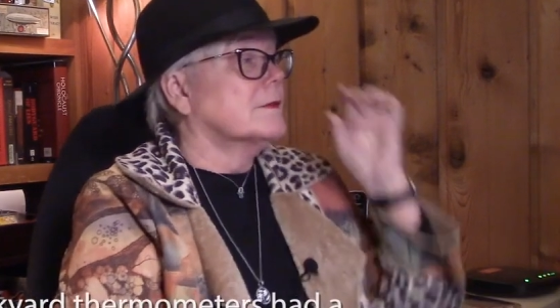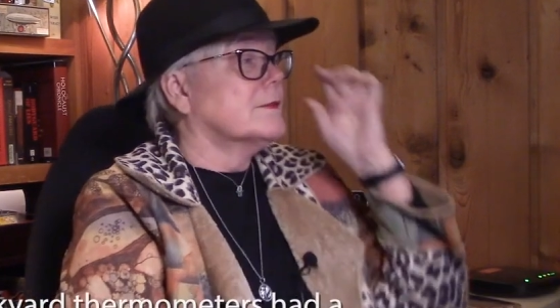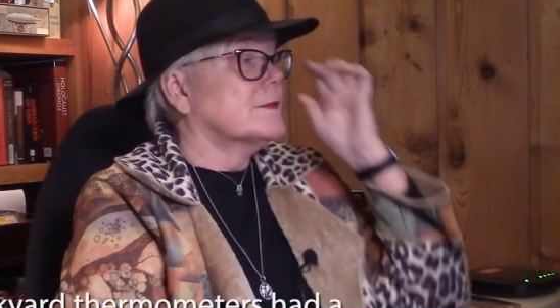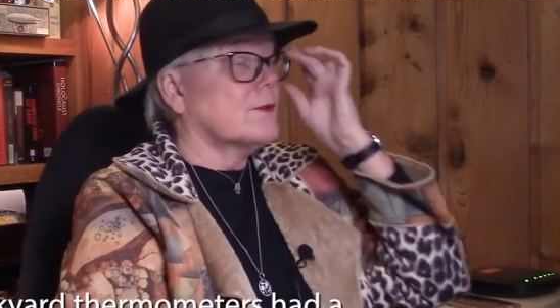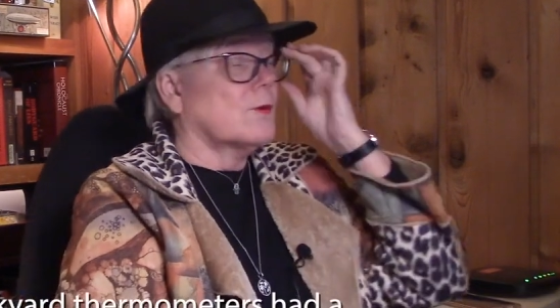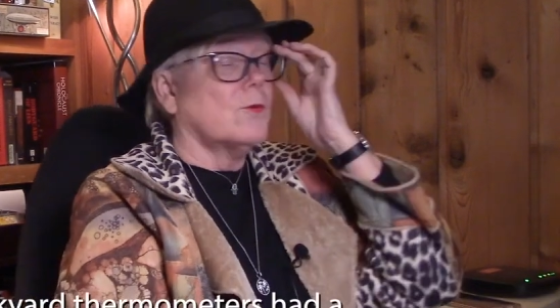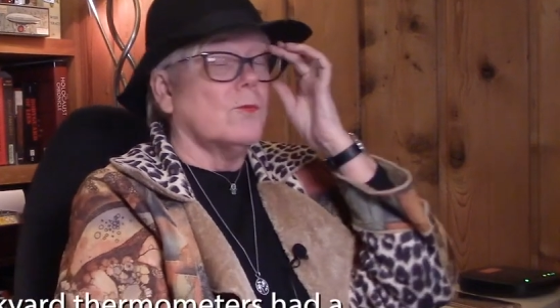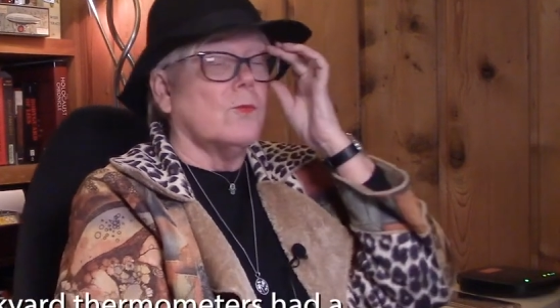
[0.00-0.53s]

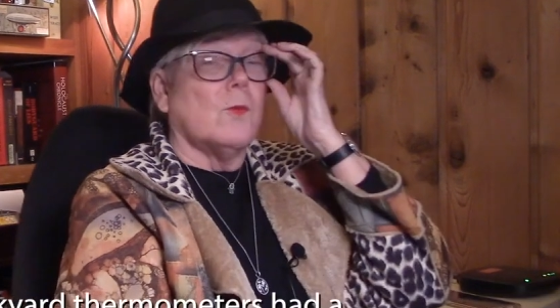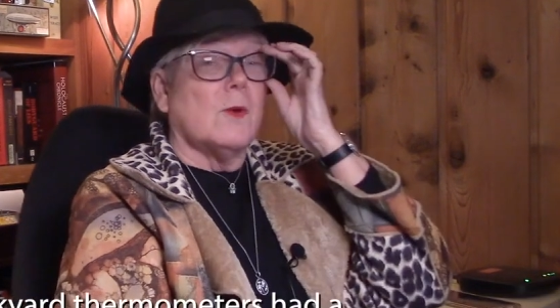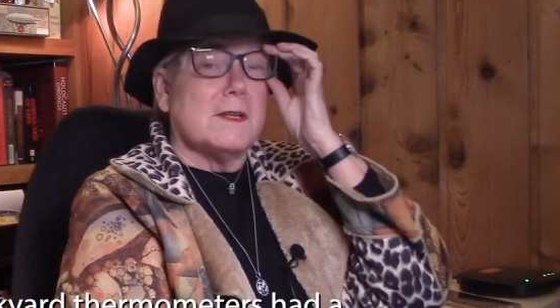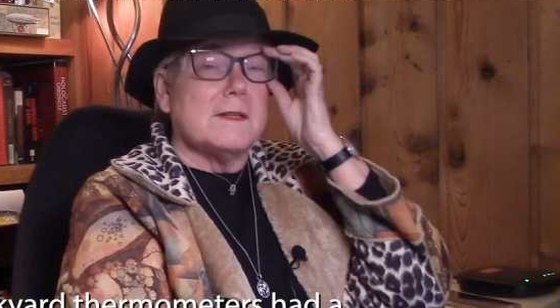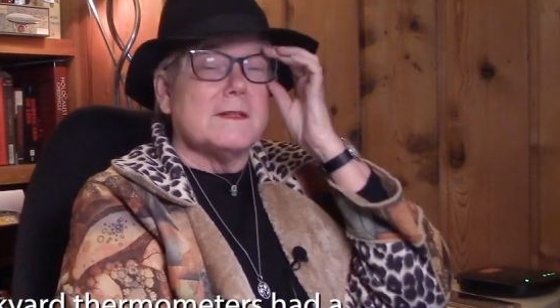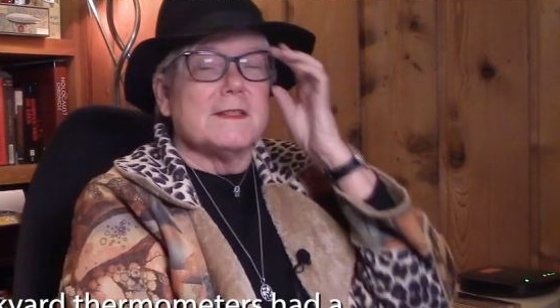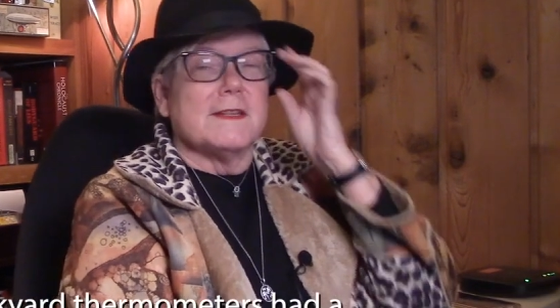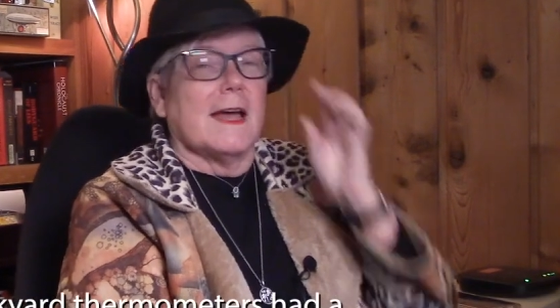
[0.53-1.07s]
So what
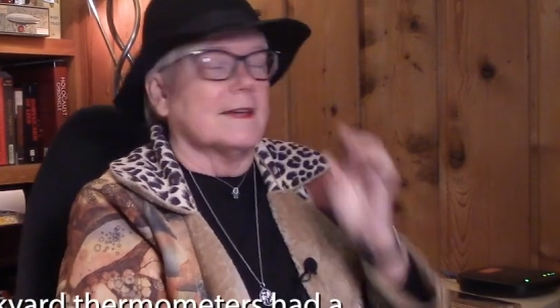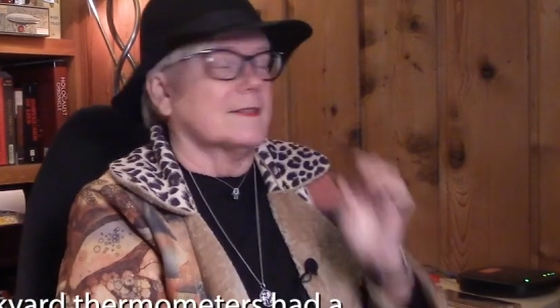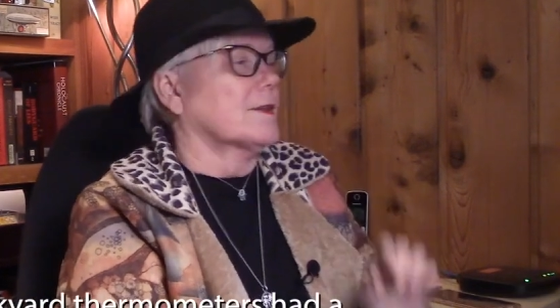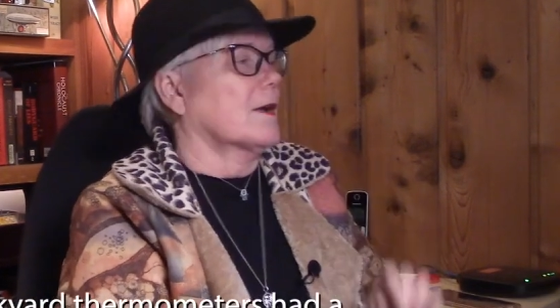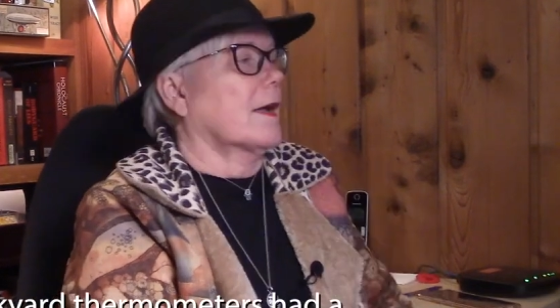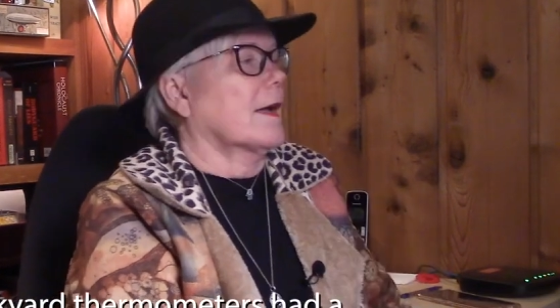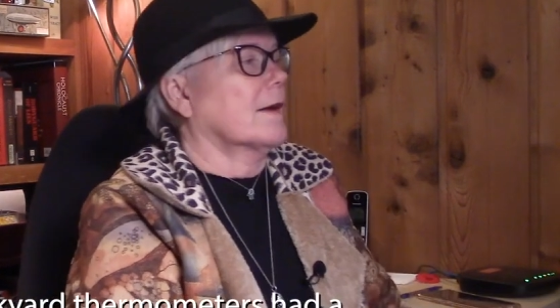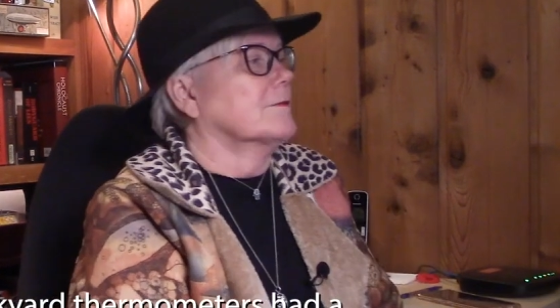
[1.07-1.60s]
does
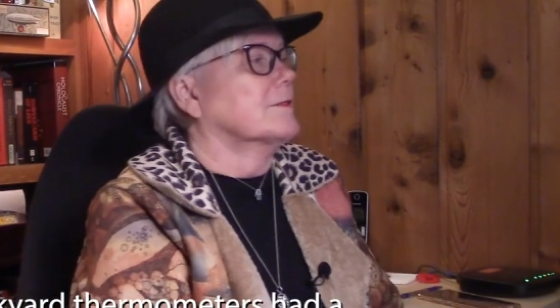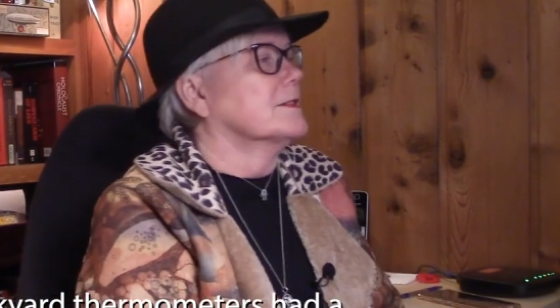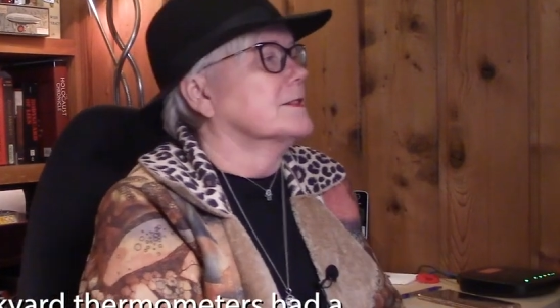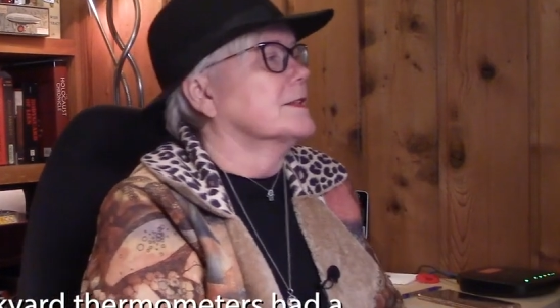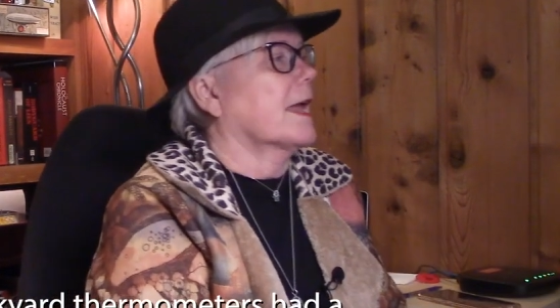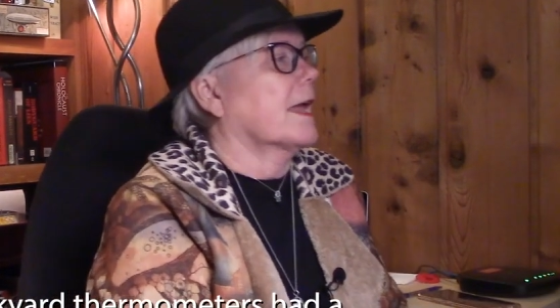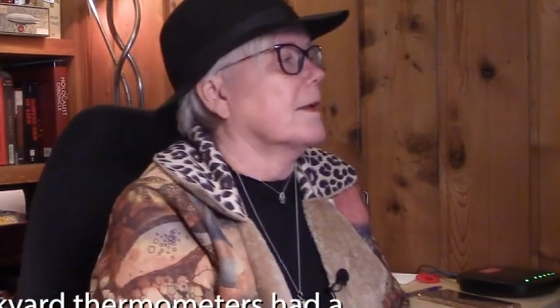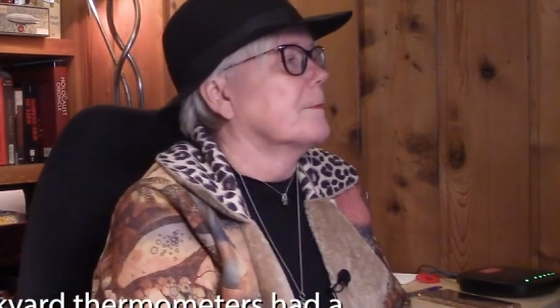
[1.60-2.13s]
NASA have to
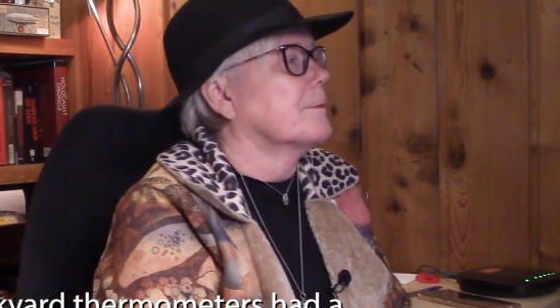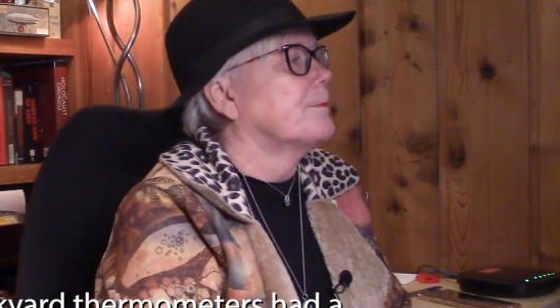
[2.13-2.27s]
say?